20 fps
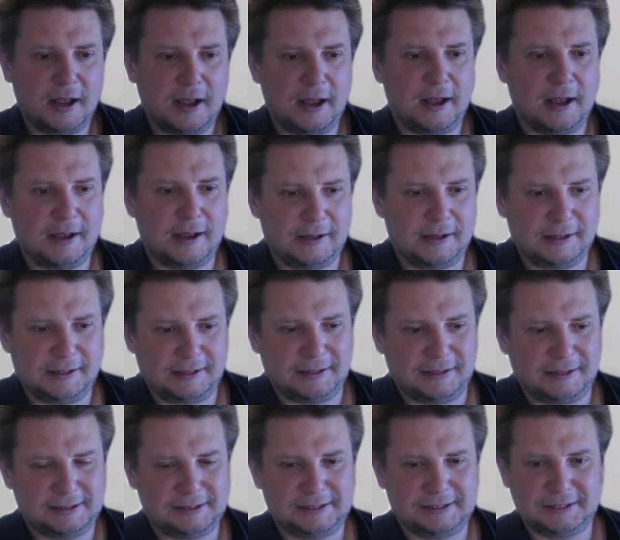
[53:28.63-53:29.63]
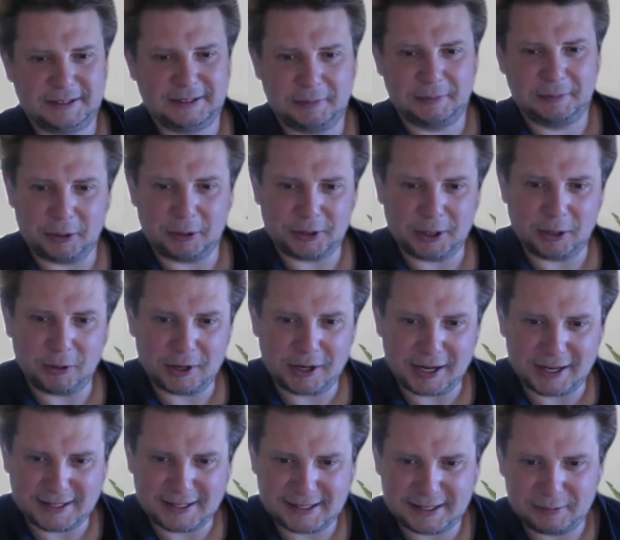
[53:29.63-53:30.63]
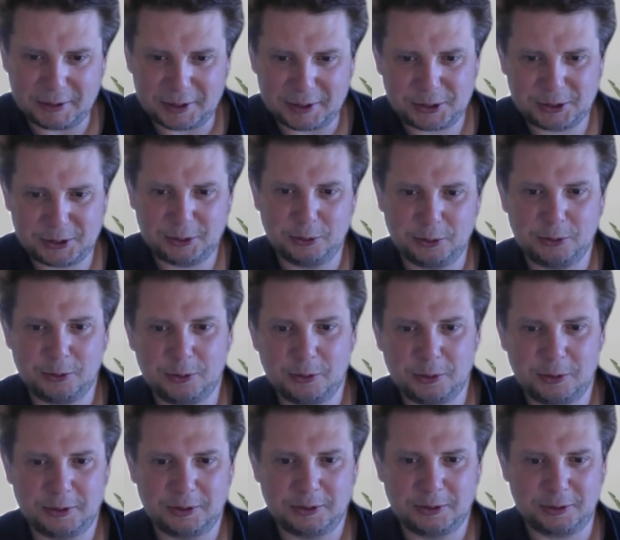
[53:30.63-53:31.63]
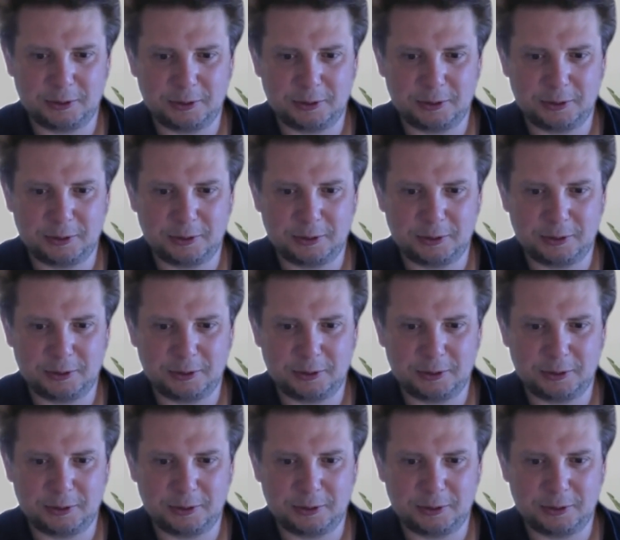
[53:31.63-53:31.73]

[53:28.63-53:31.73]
about our customers through